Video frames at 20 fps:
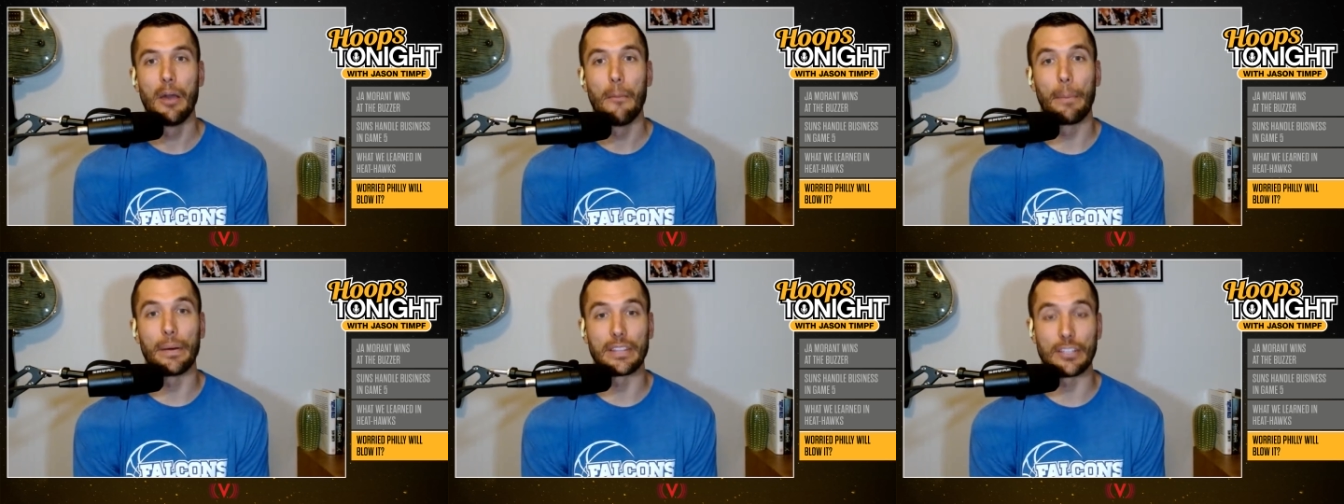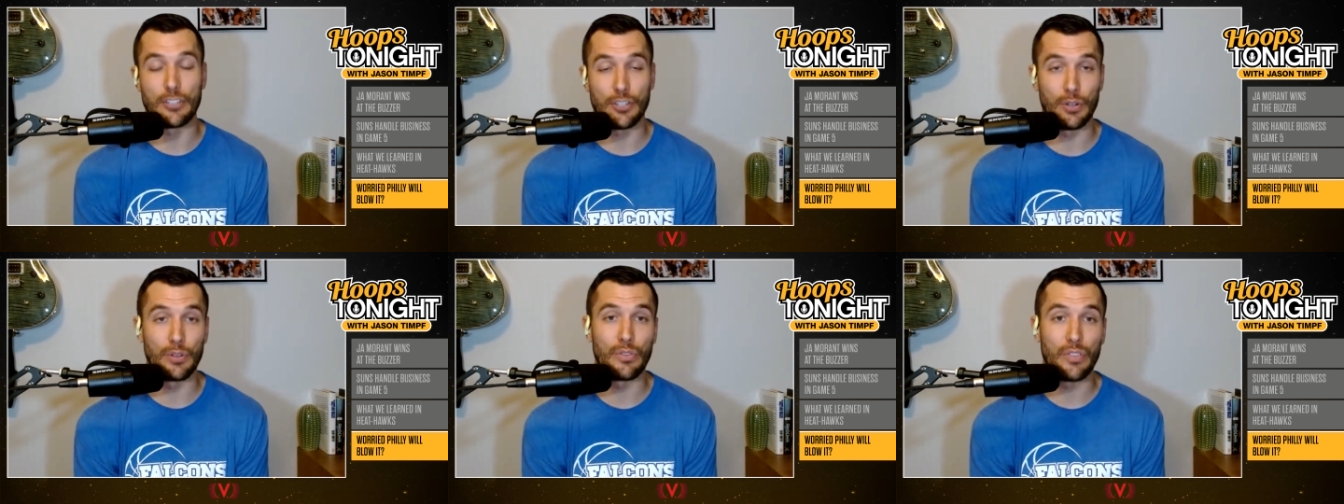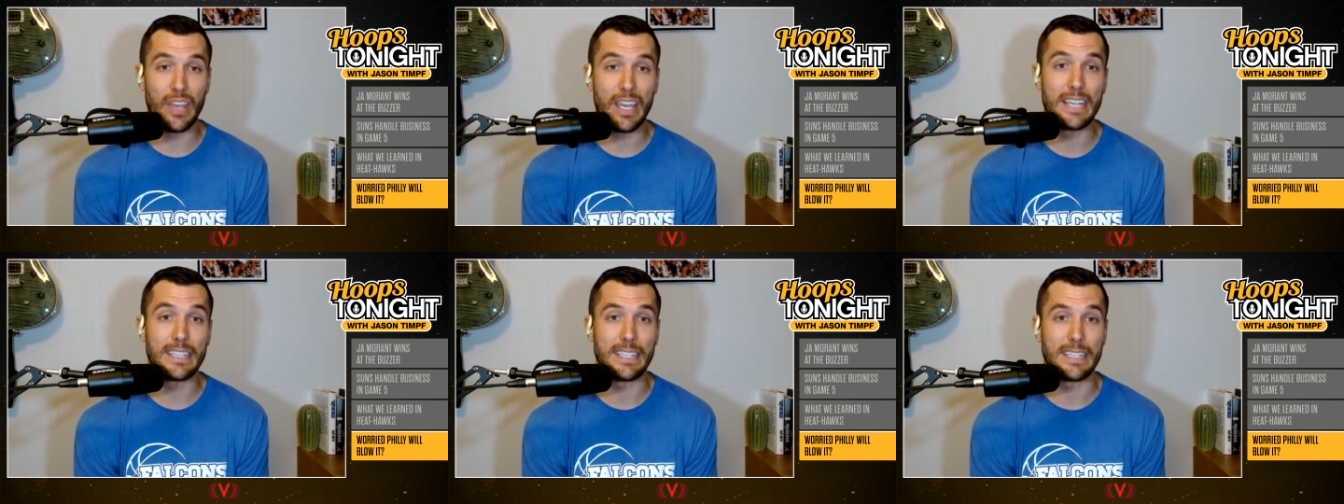But the
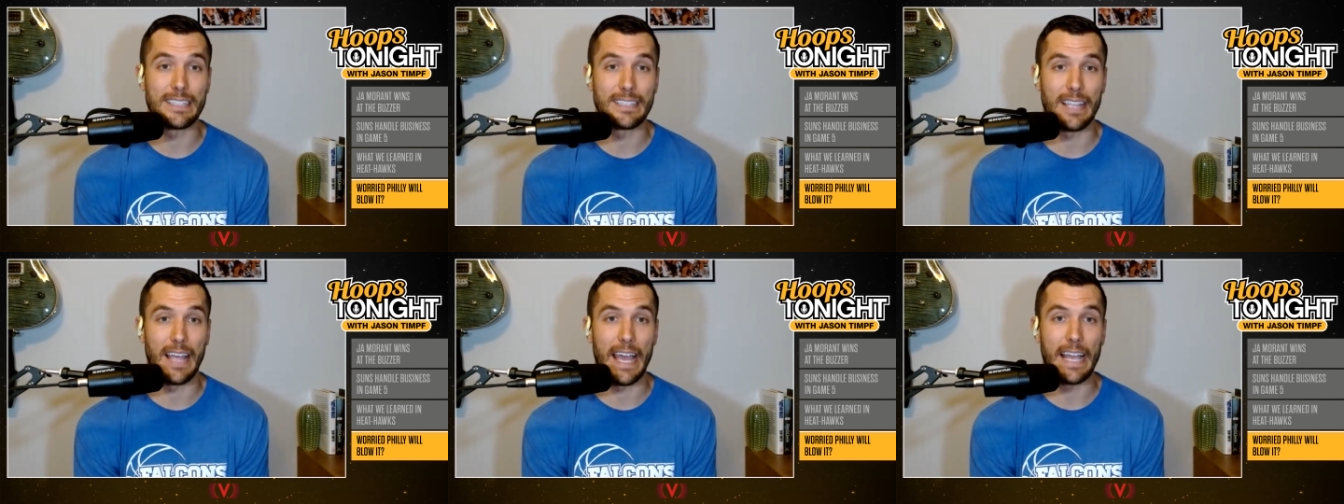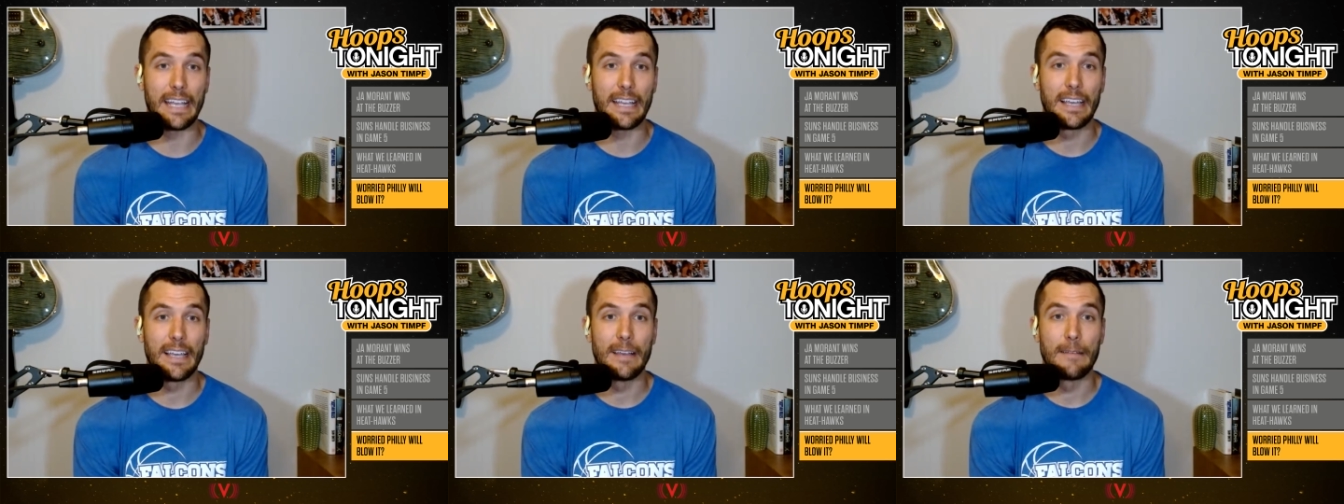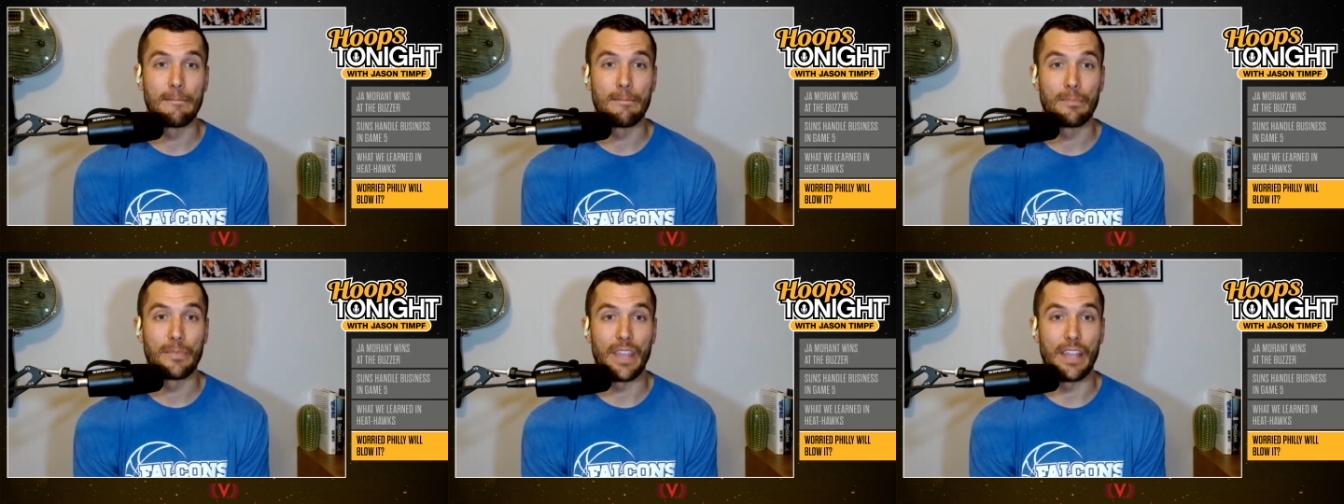truth is, is like
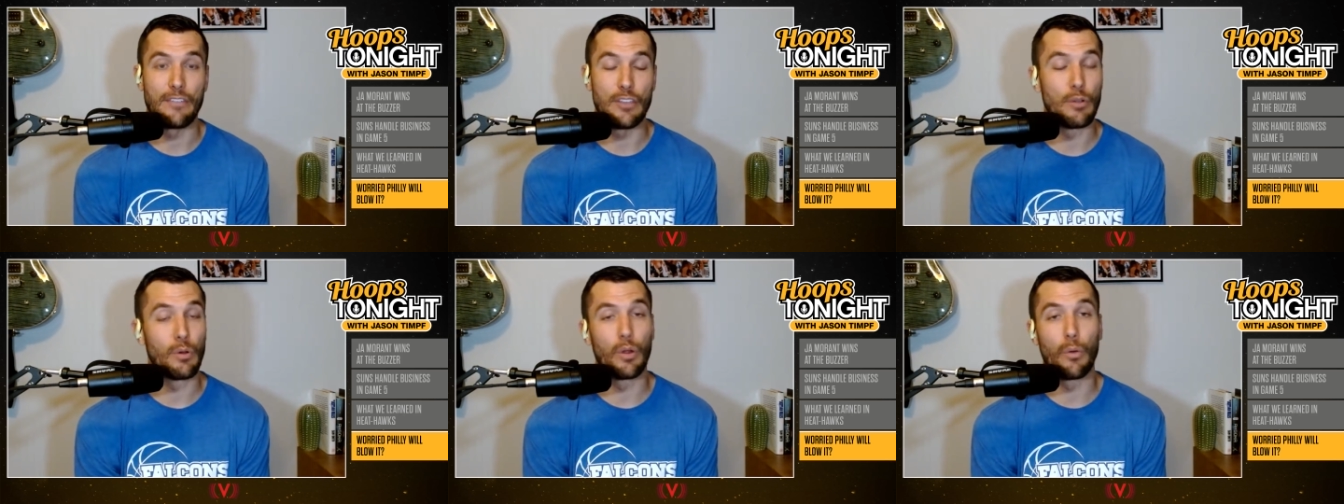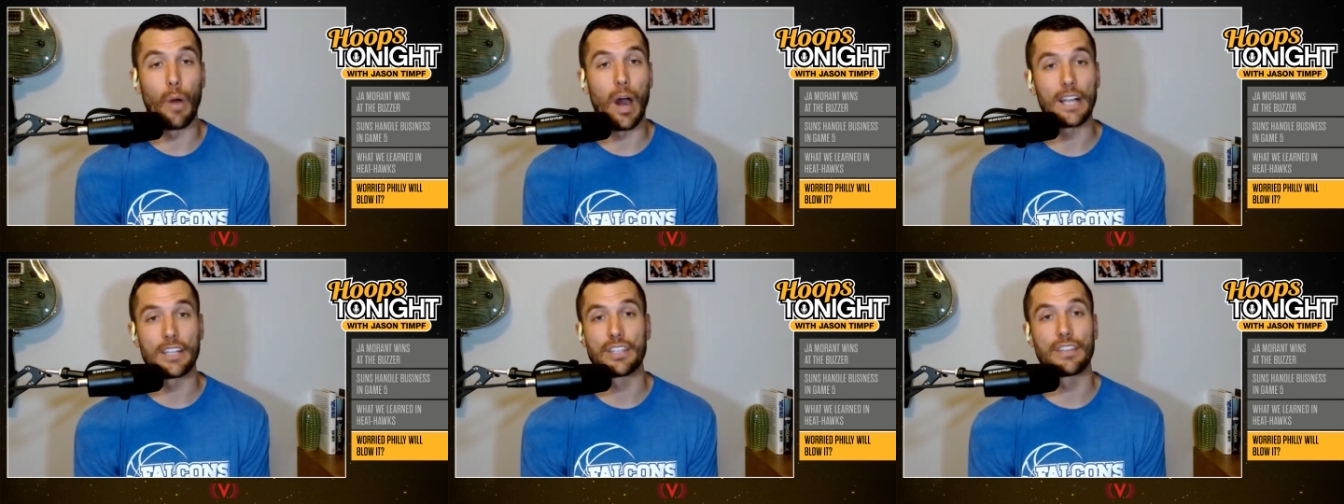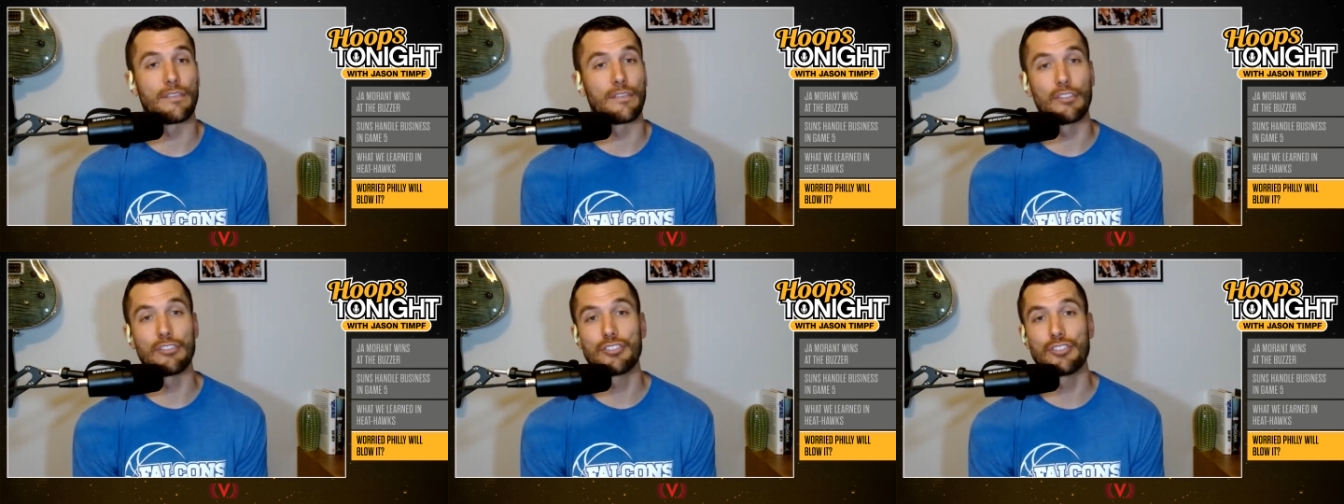if you were to watch
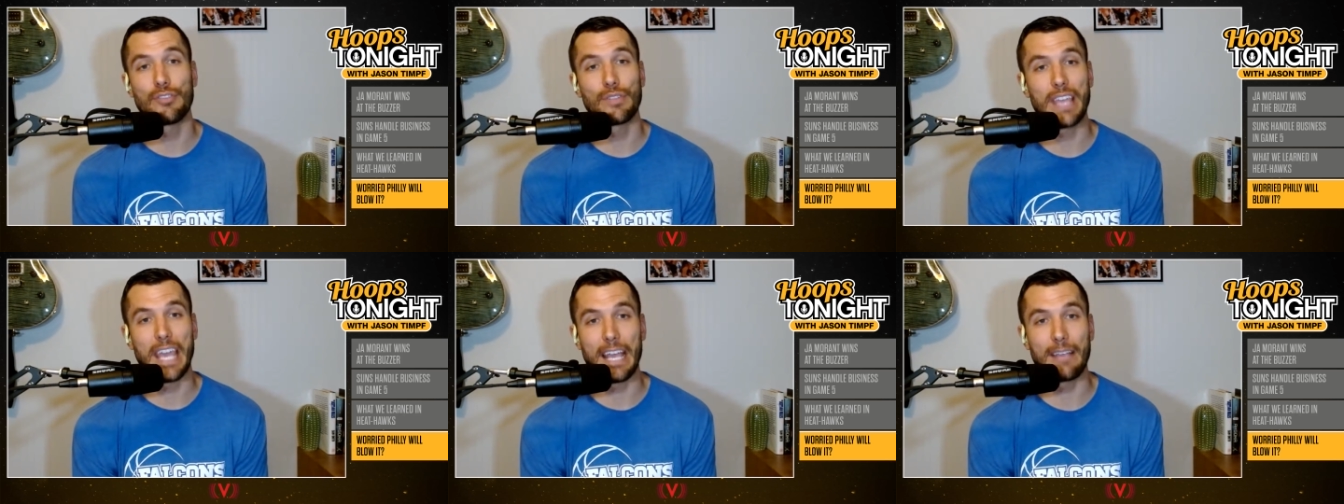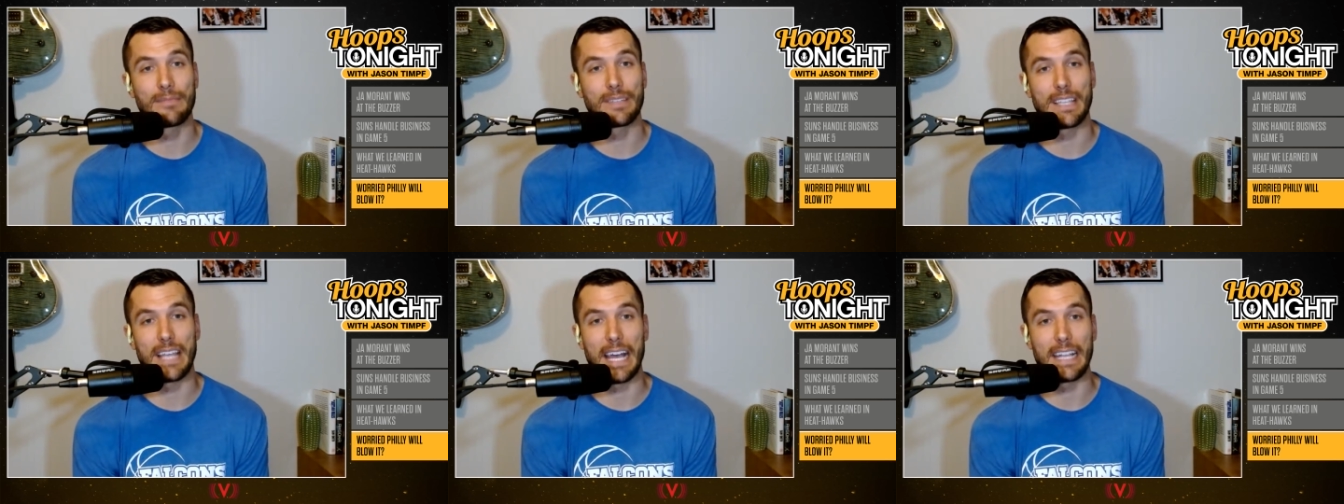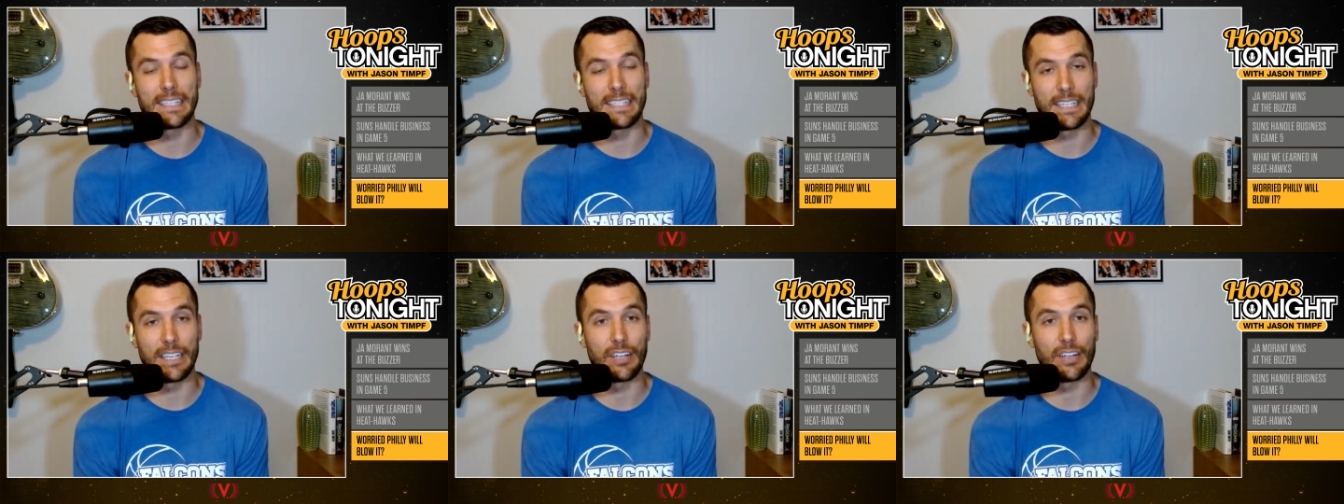the first two games of
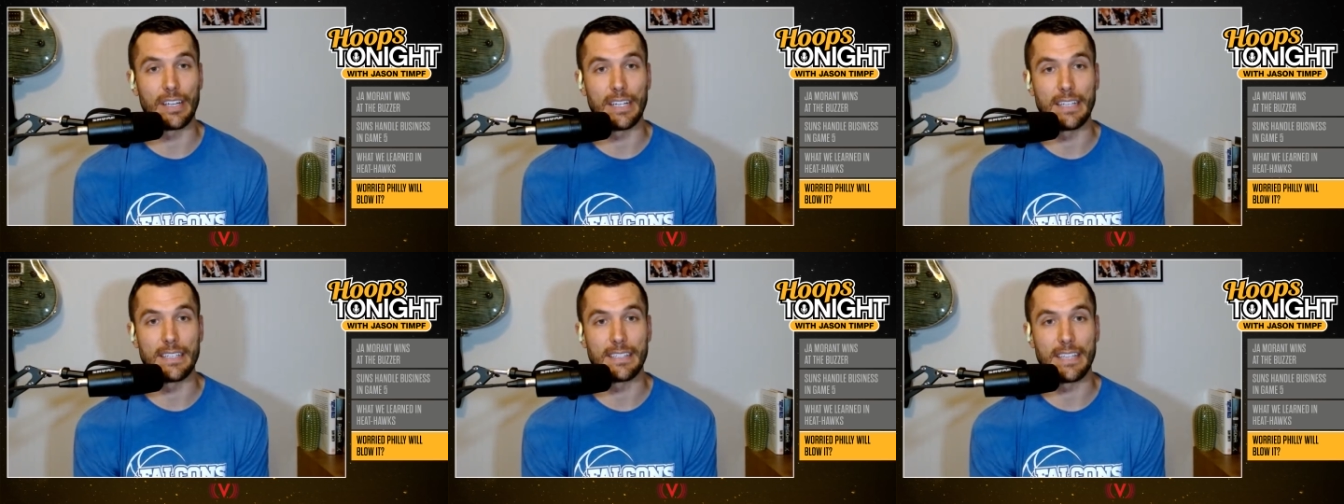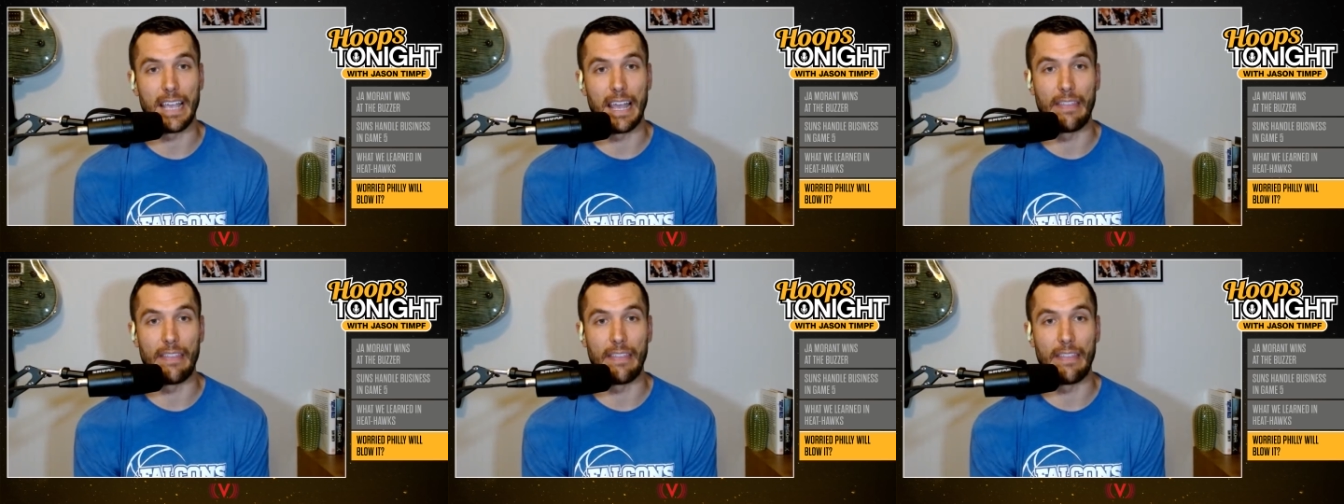that series